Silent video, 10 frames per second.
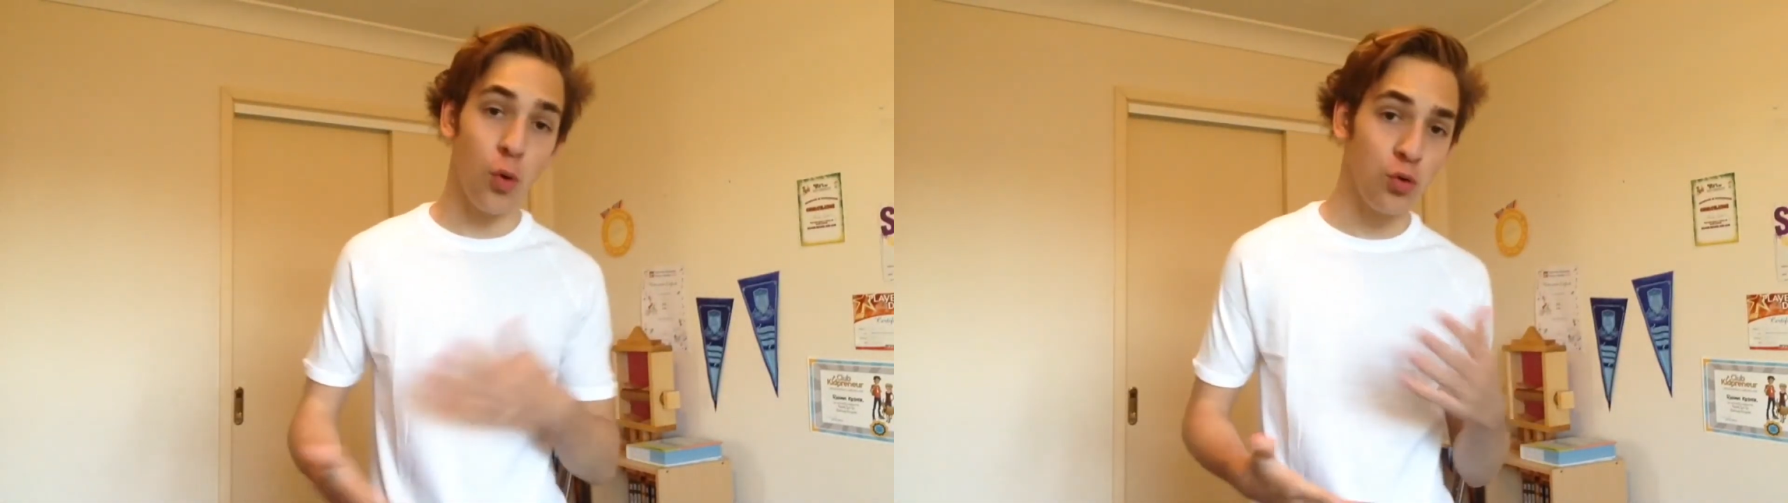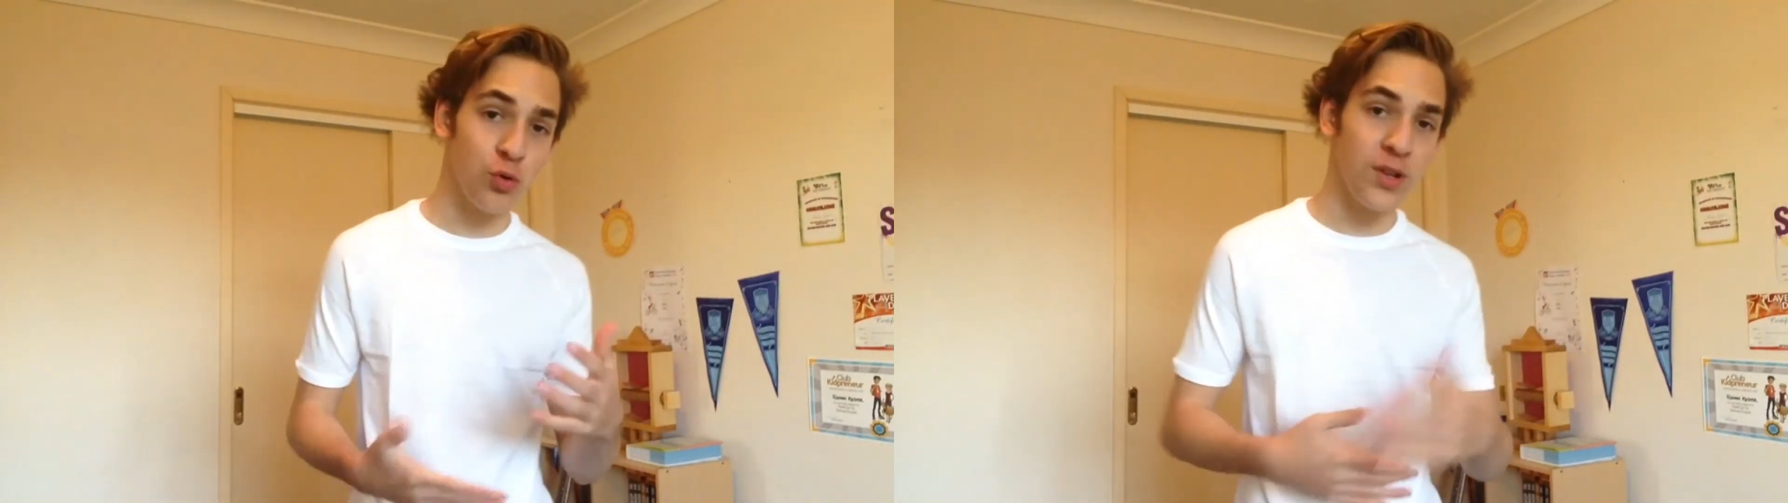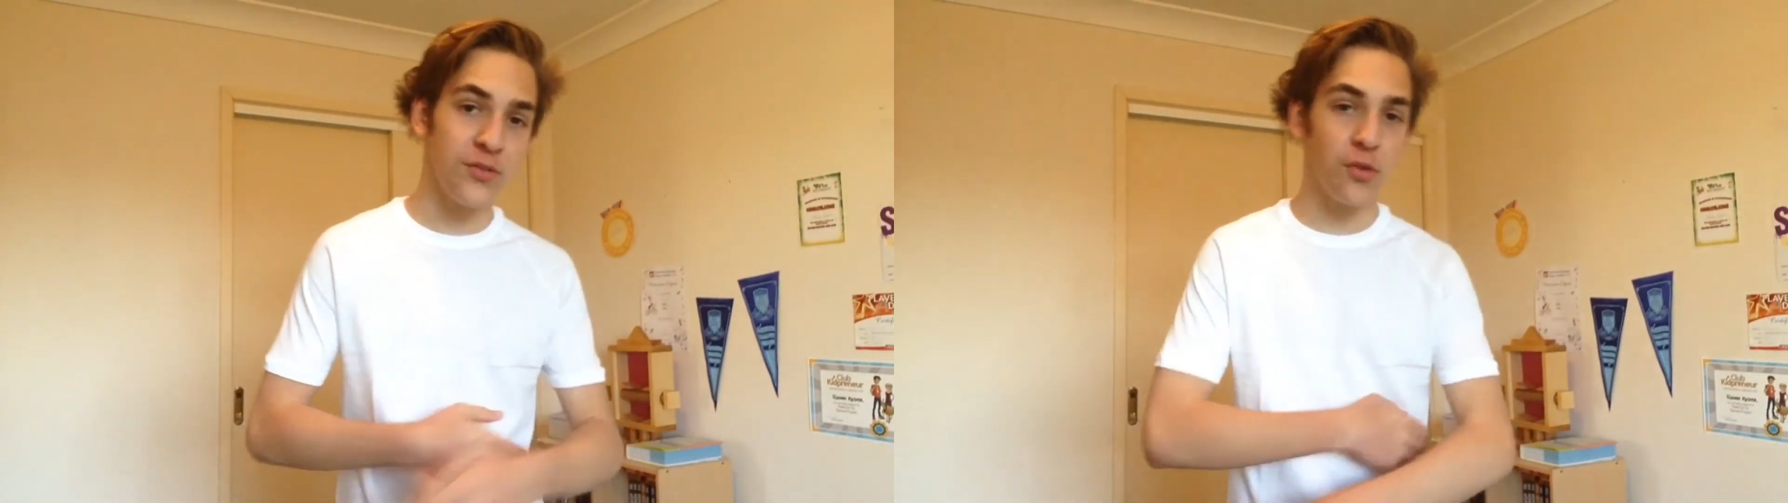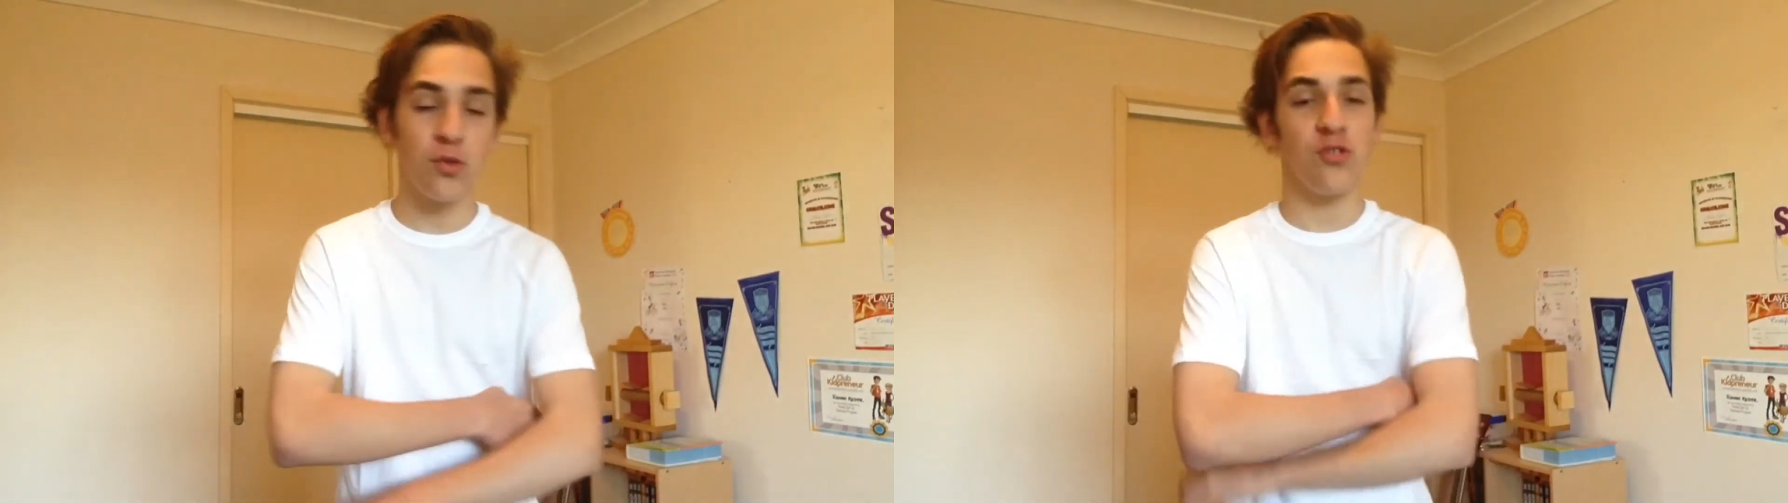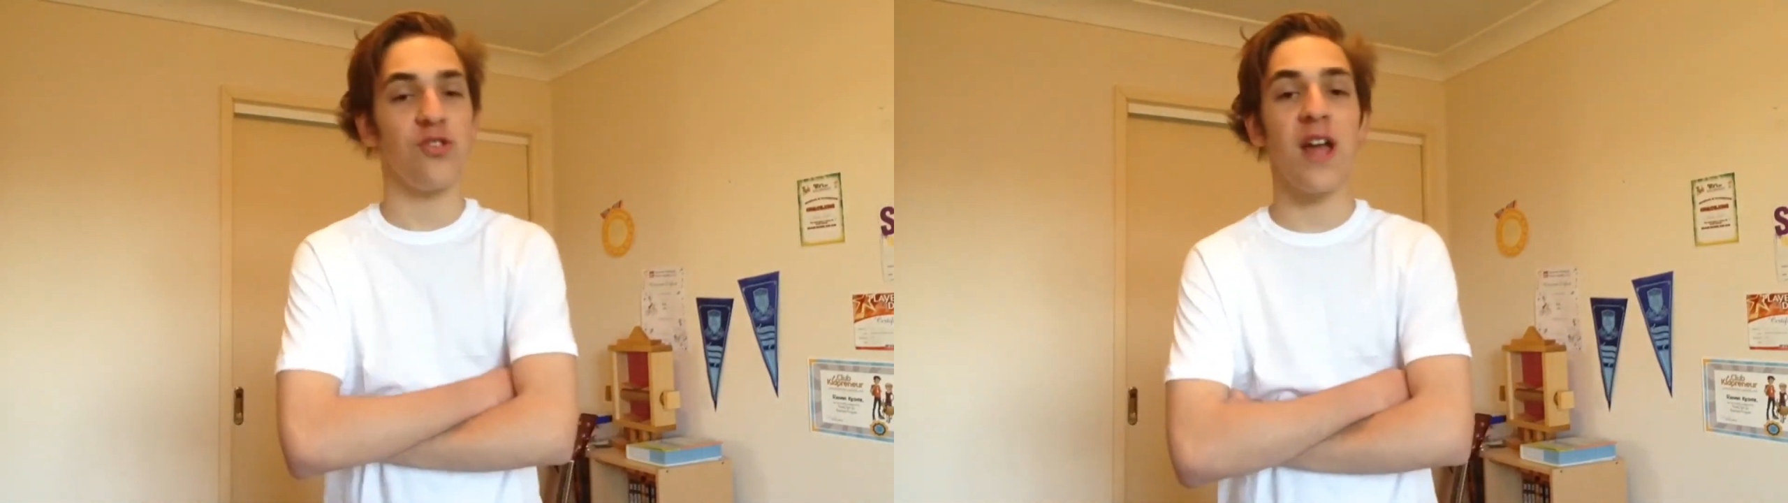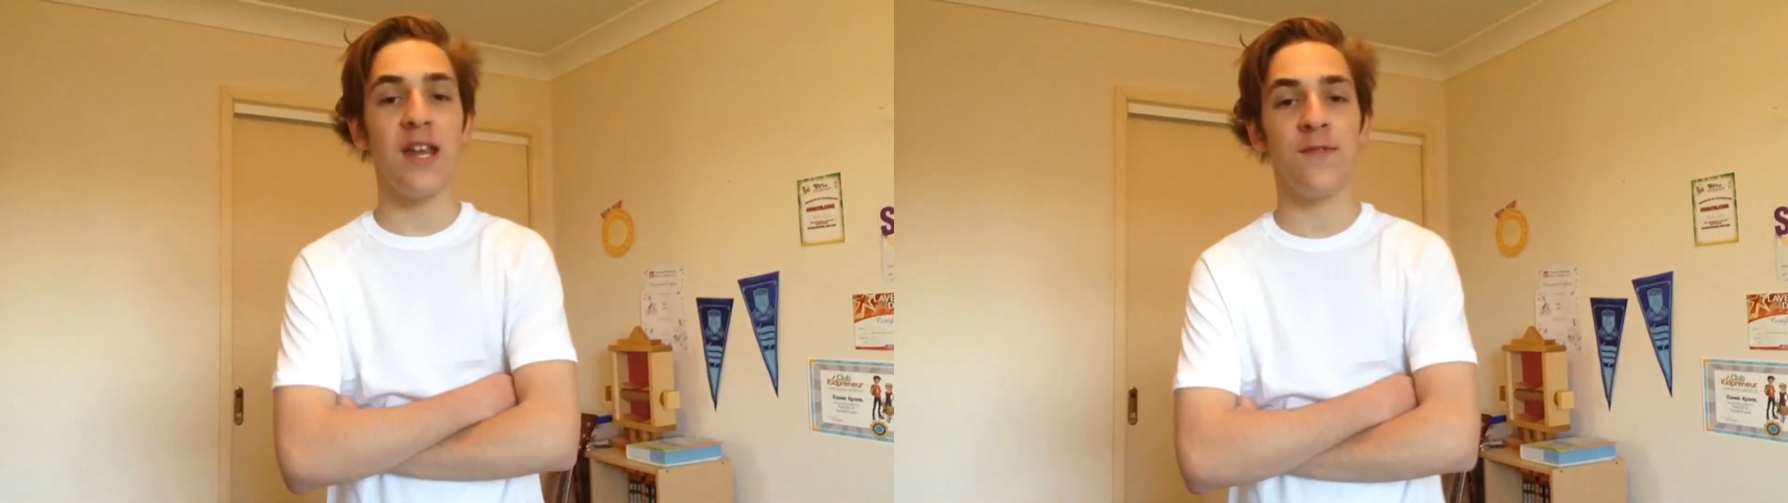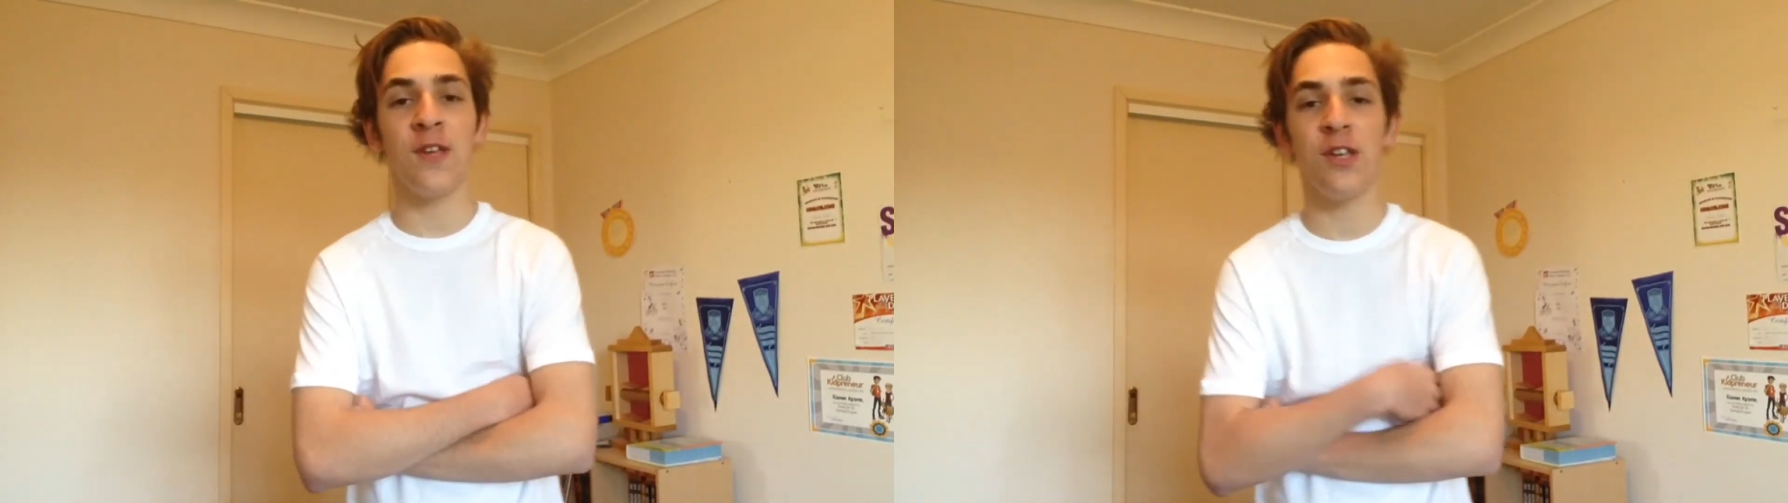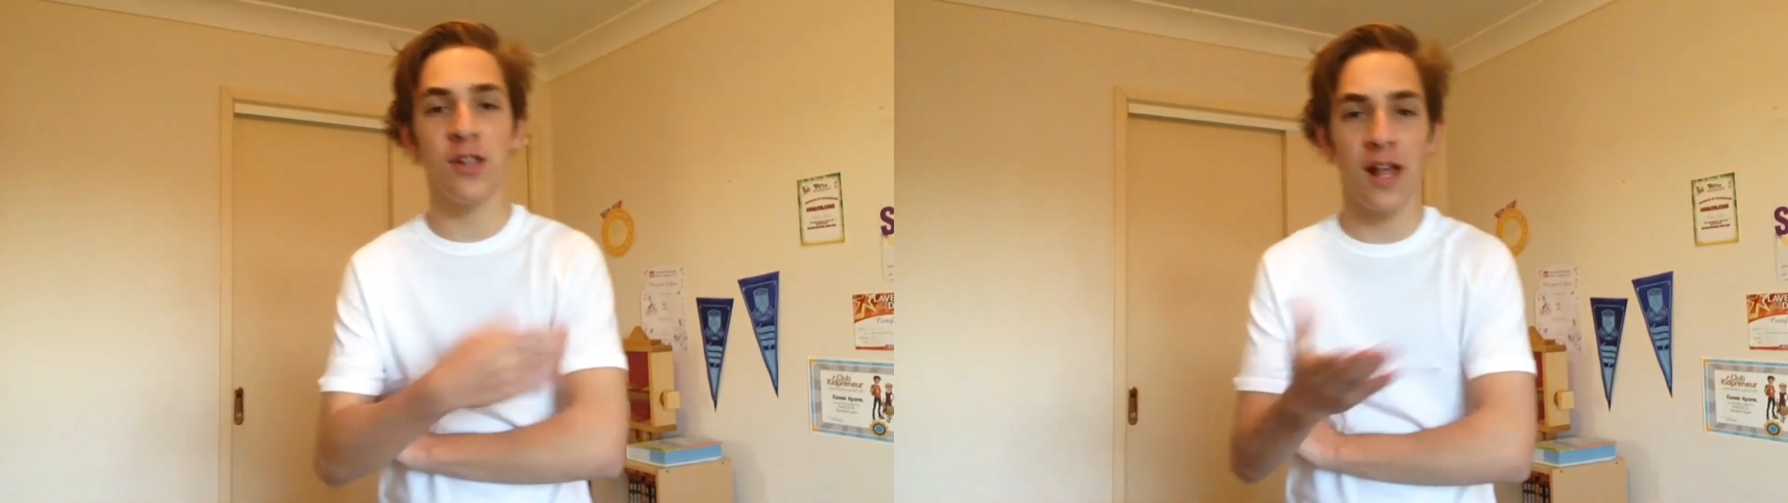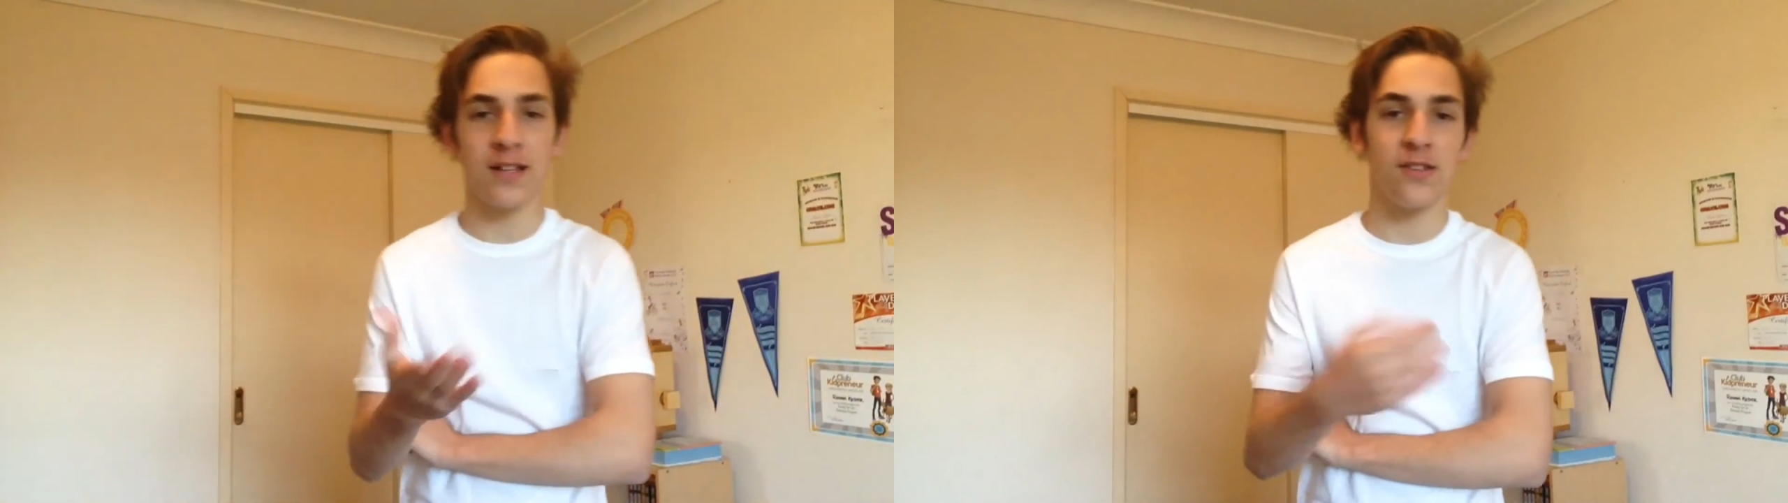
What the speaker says: or drinks, or just anything you'd like